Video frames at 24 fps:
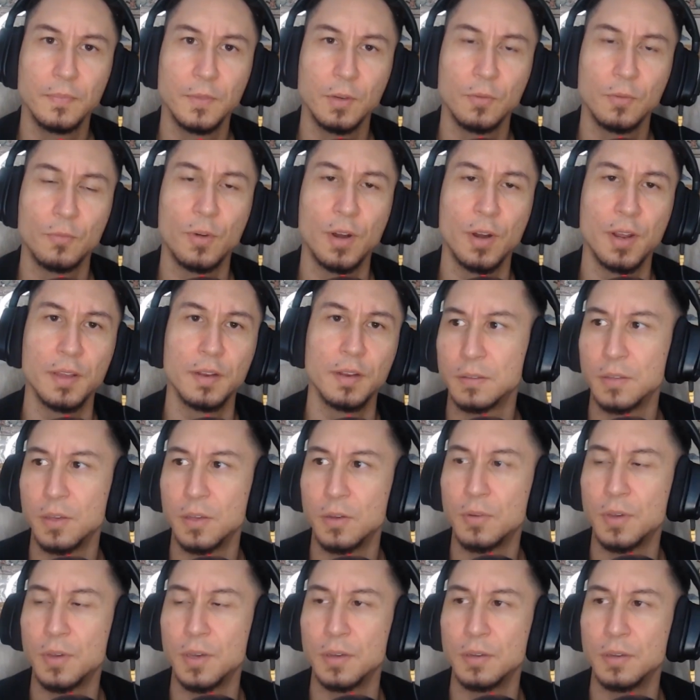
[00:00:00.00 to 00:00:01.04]
Right.
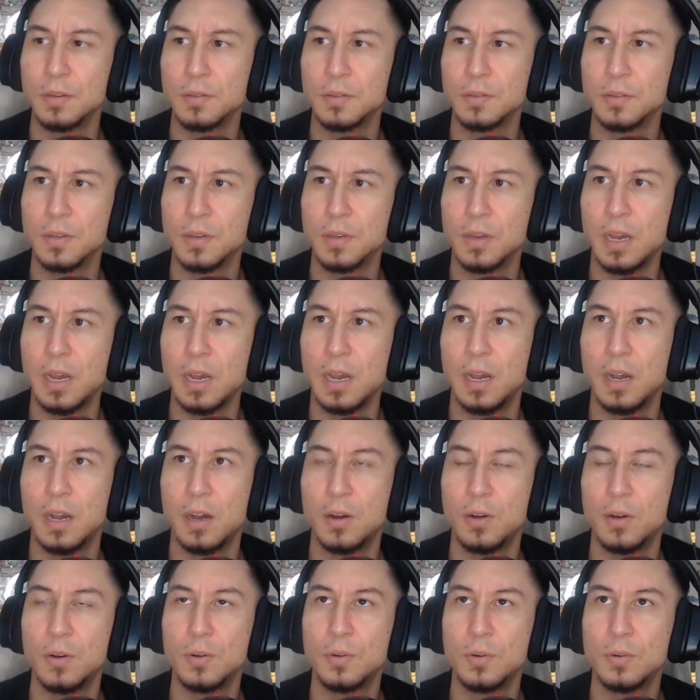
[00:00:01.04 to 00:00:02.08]
Okay.
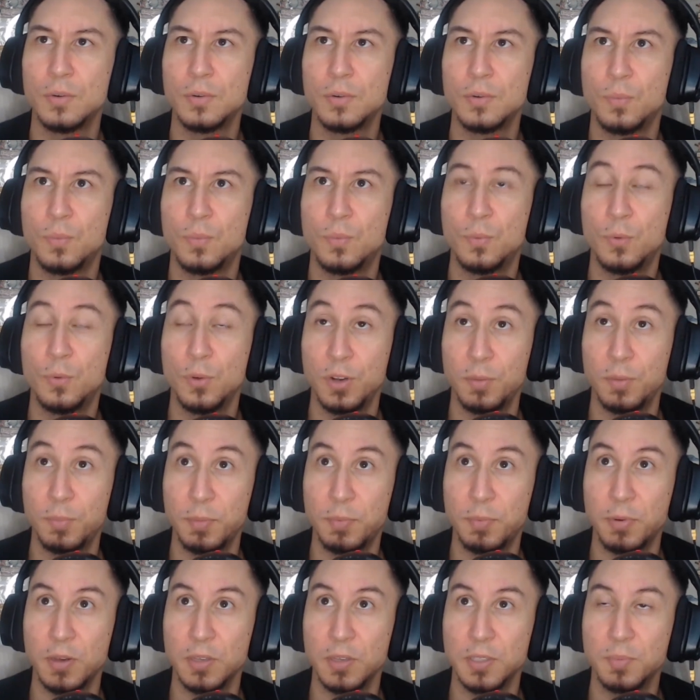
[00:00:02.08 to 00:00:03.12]
How would it be
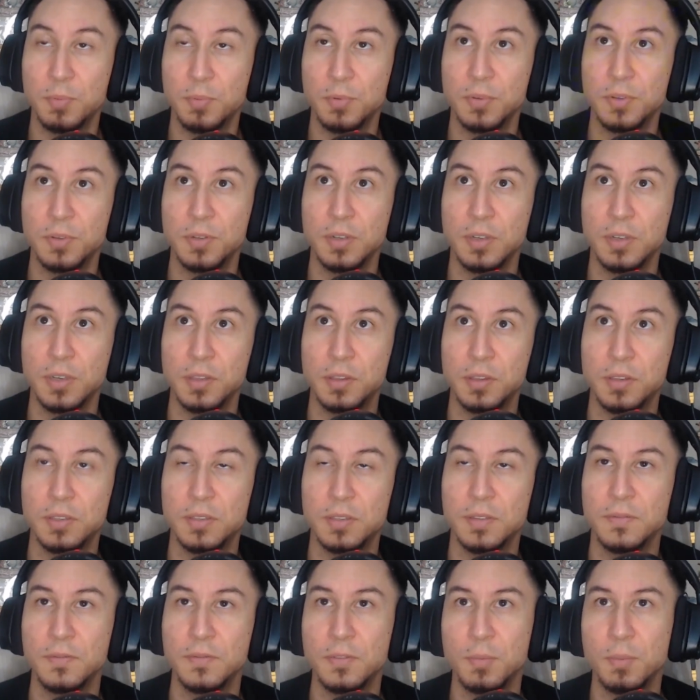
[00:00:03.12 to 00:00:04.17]
possible to get
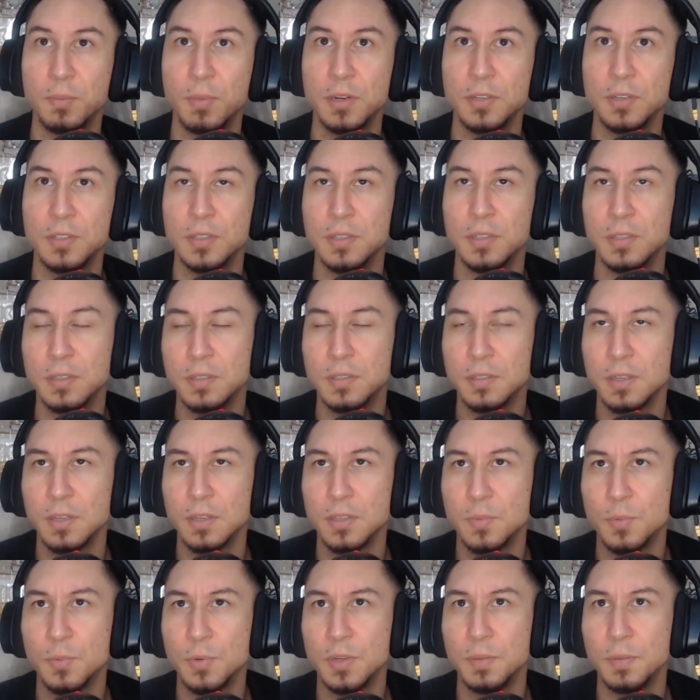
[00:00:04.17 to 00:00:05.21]
this information and
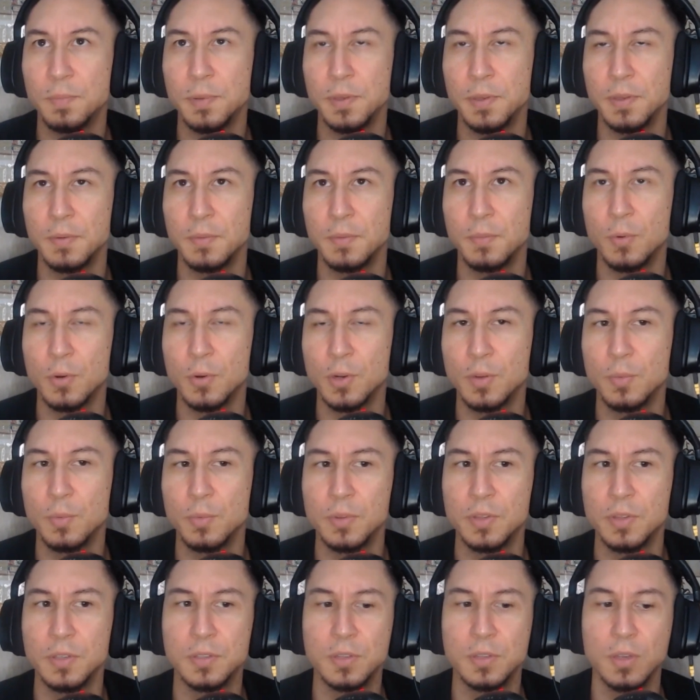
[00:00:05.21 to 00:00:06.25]
such? Would it be working
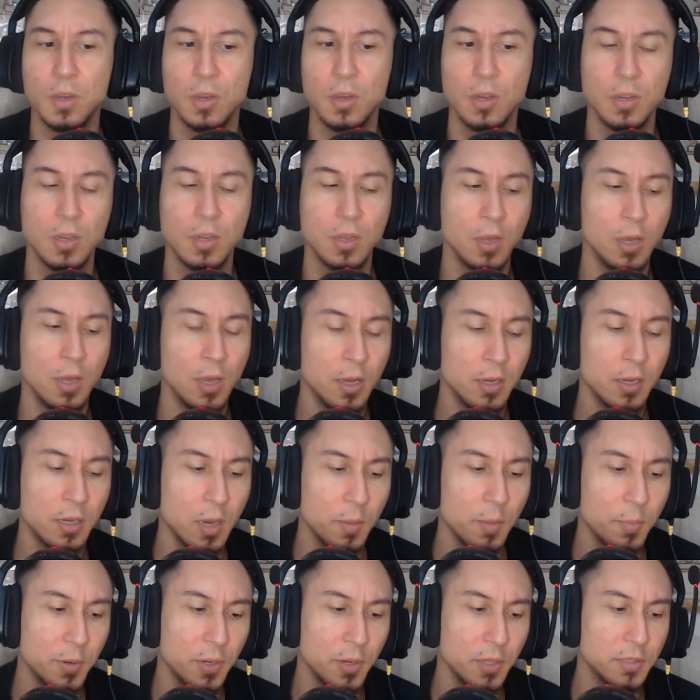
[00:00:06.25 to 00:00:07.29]
with these
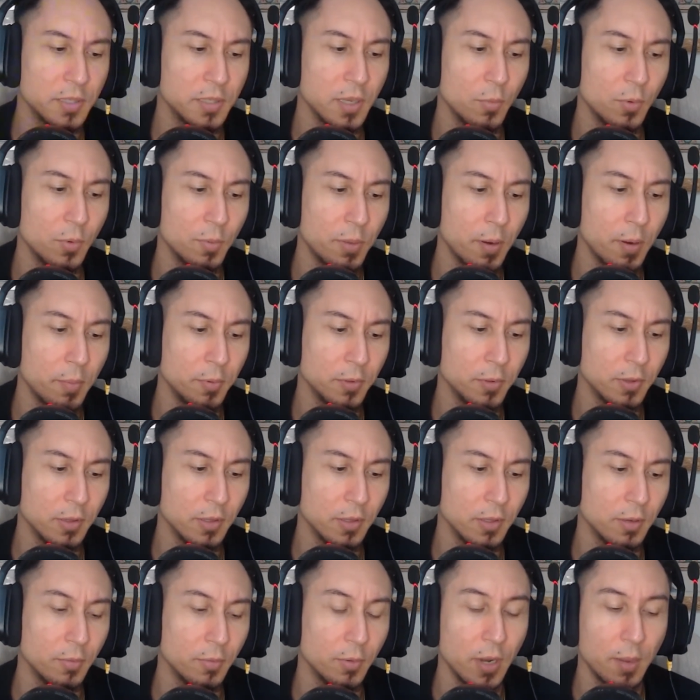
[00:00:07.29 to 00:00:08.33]
companies that would
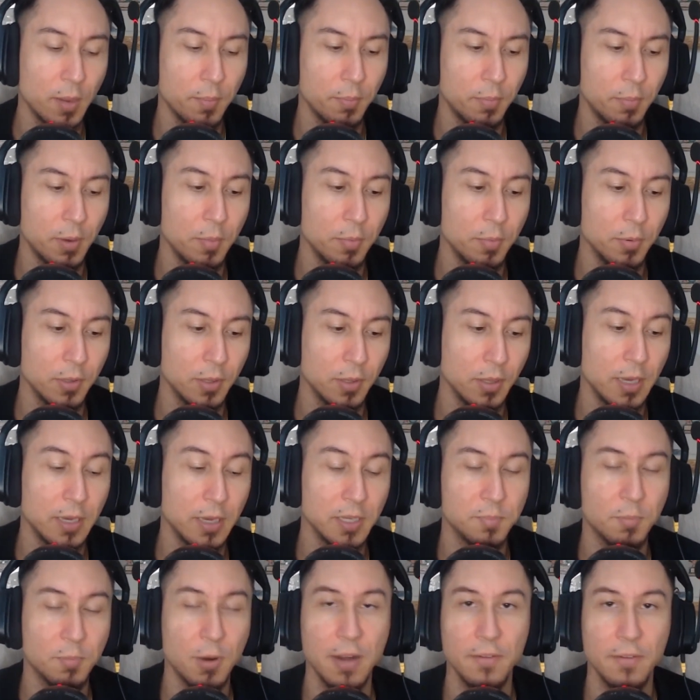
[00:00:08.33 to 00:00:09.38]
publicly, well, not publicly, I
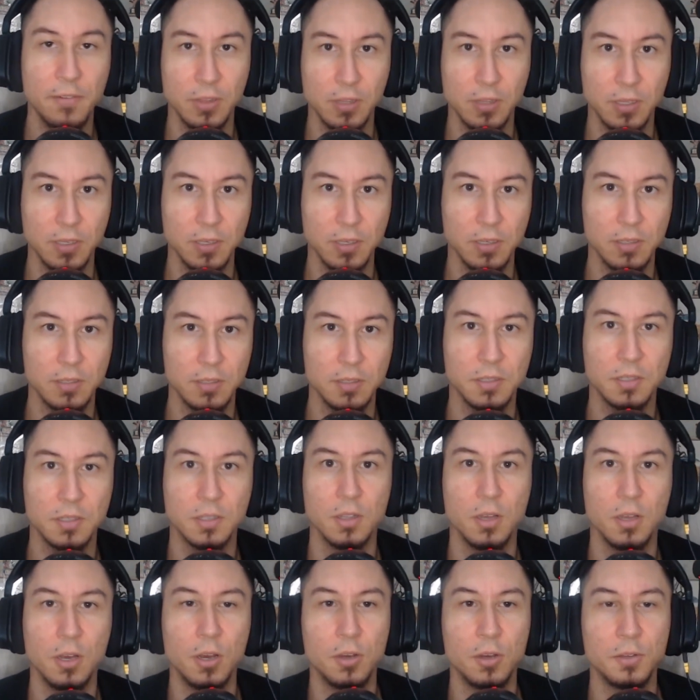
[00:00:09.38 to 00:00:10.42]
guess privately
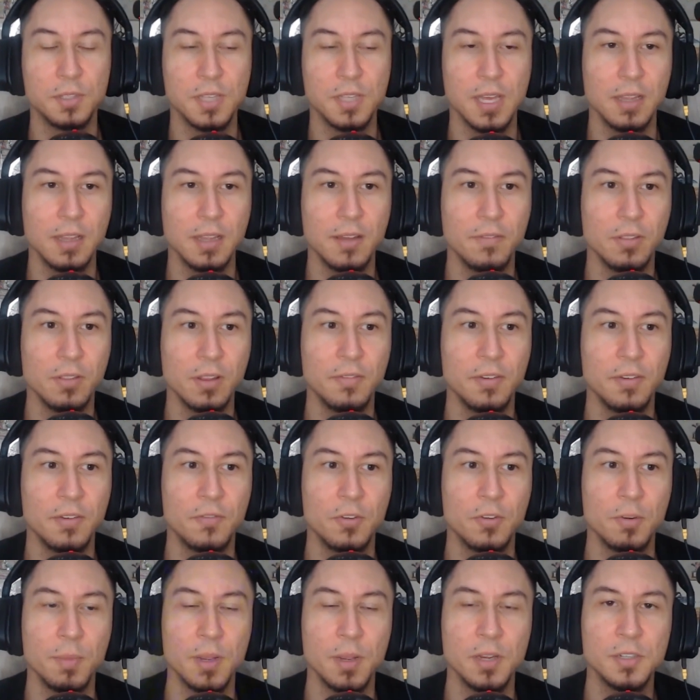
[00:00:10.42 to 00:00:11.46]
disclose that level of
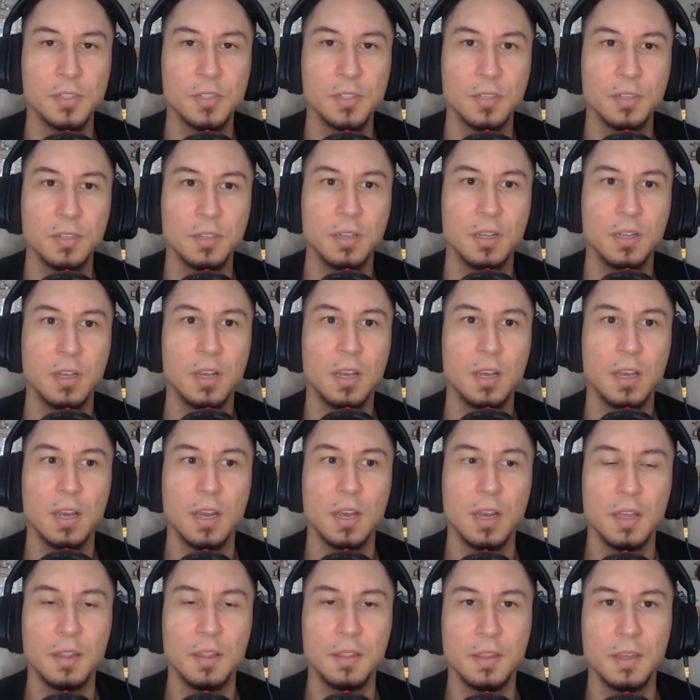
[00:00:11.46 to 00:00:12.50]
information?
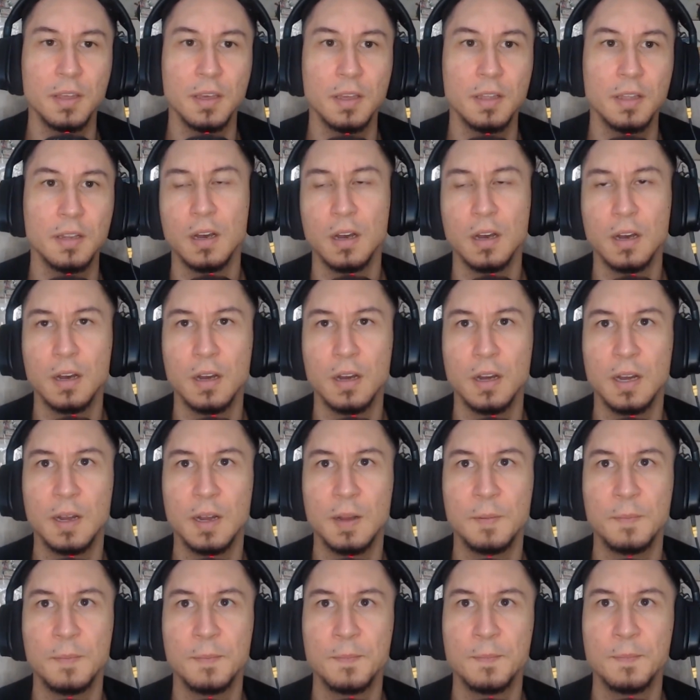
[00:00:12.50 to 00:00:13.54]
And
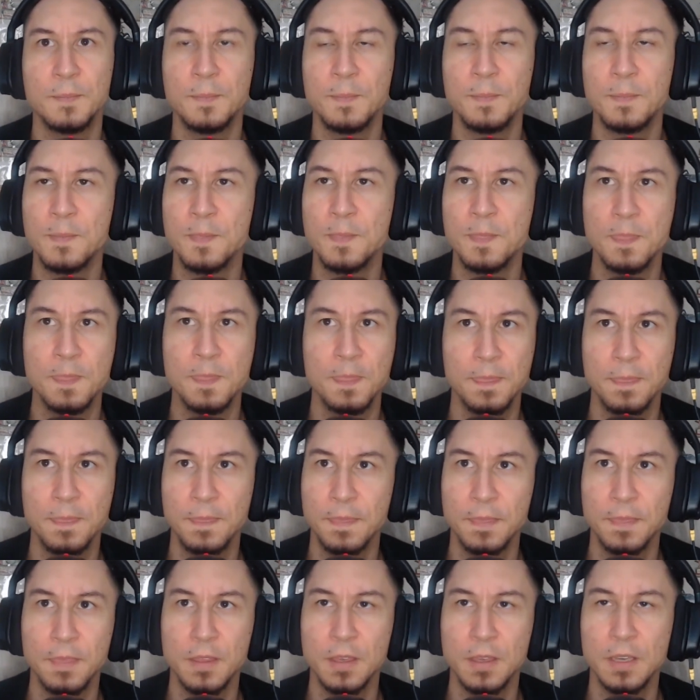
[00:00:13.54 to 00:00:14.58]
then
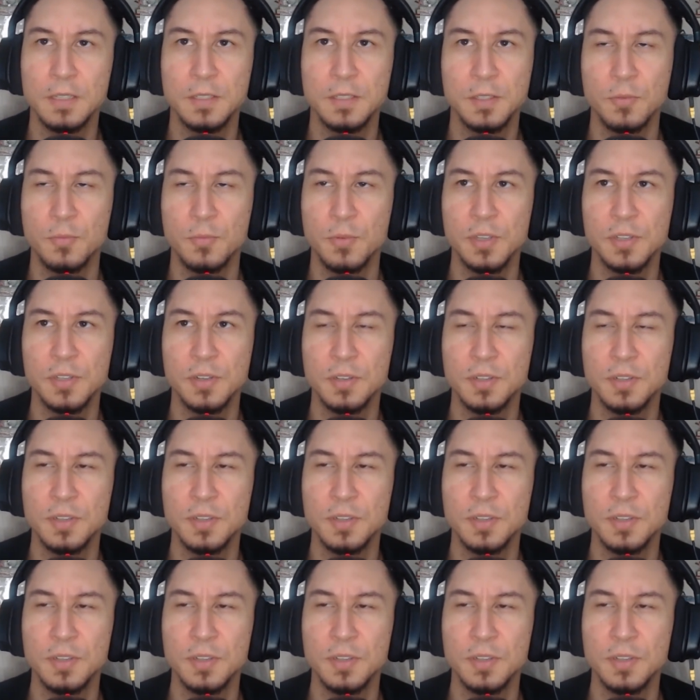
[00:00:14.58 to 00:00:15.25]
is the research